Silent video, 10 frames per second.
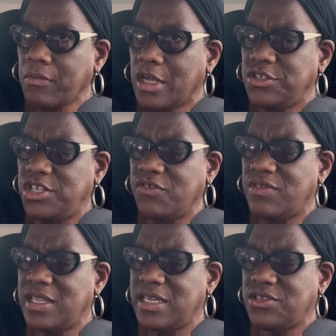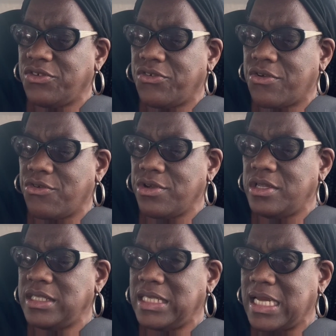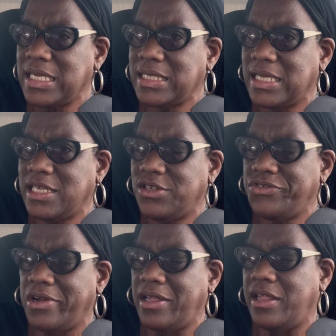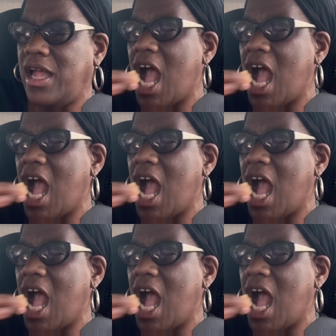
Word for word: Chick-fil-A's grilled nuggets? I need to try that.